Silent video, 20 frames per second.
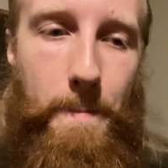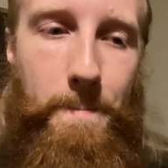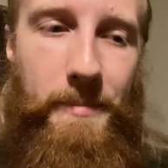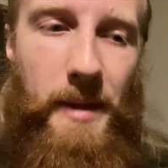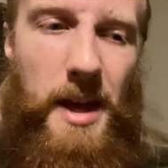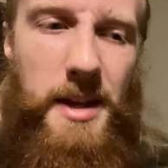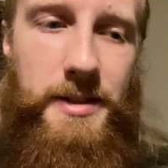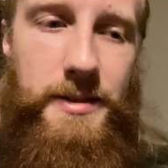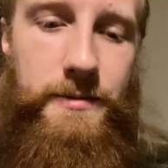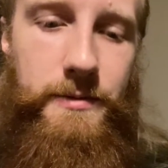
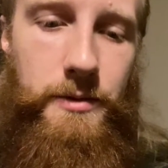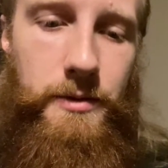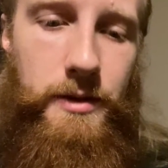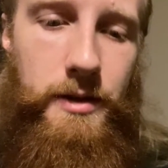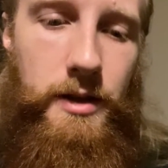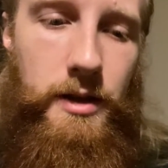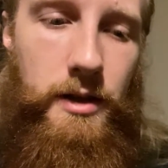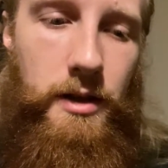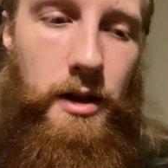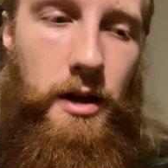As for
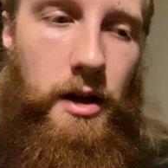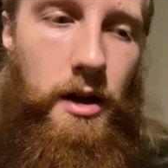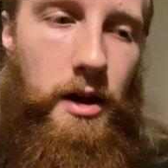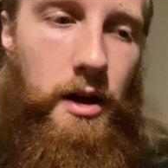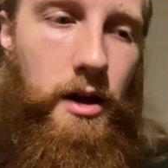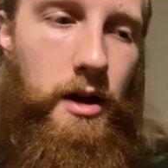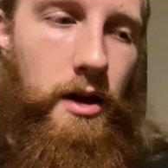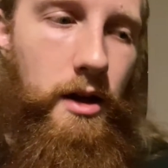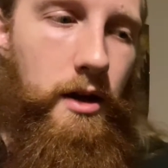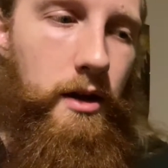the
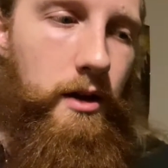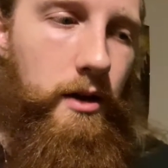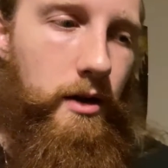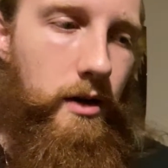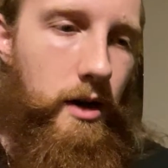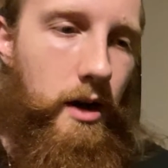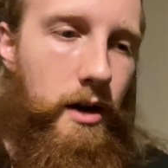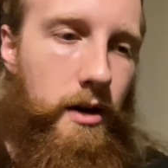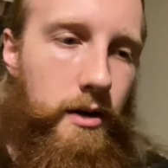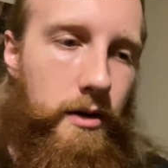
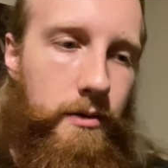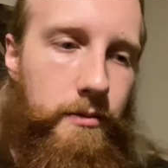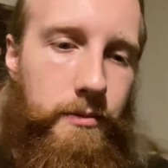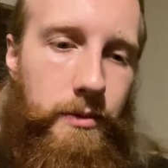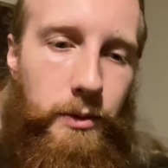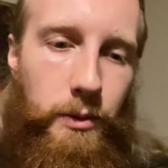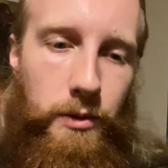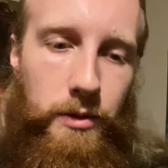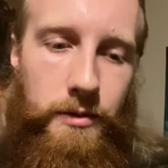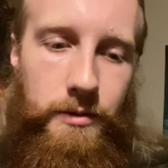
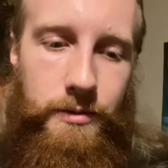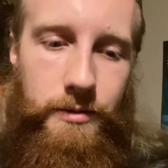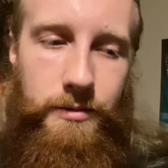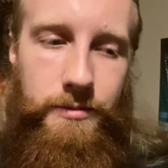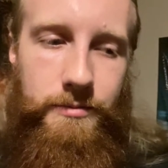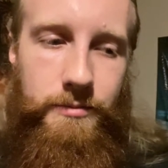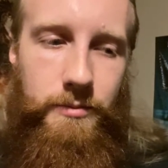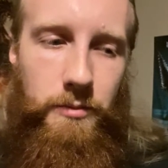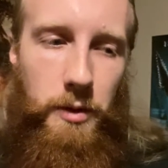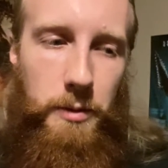sort of
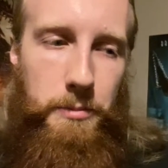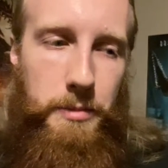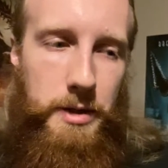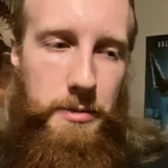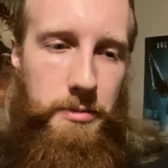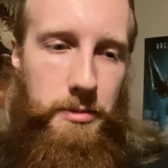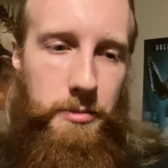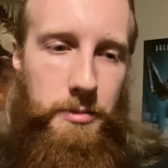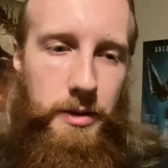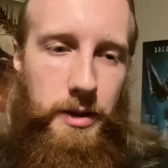what
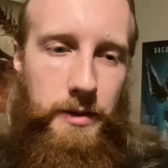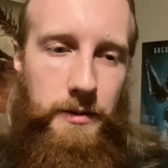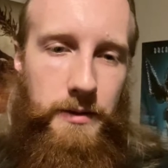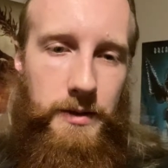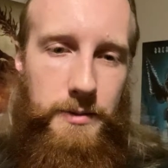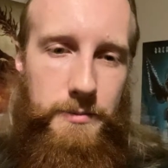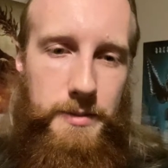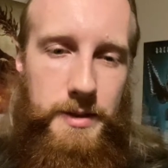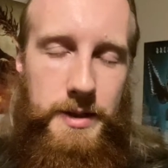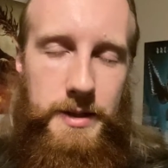people believe is a
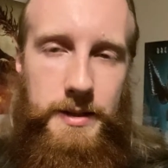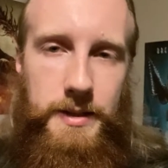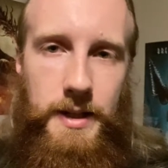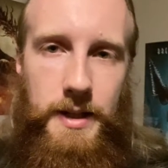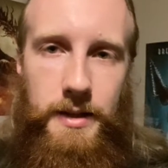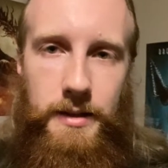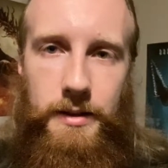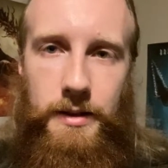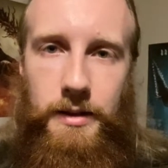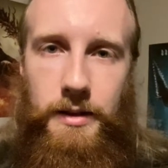
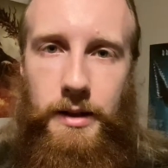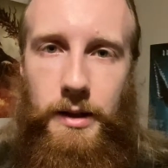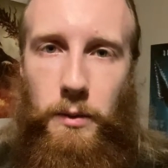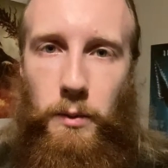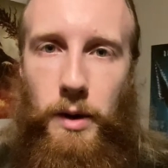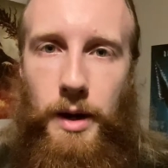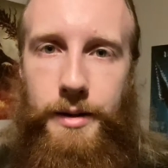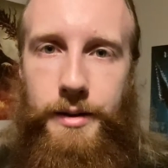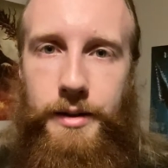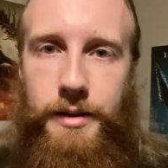mistake, that
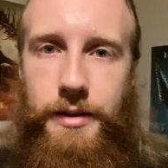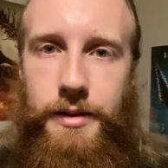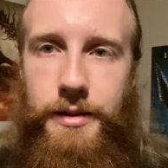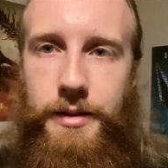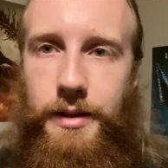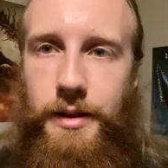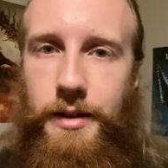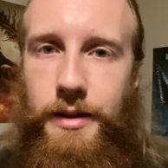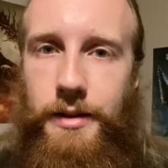why didn't,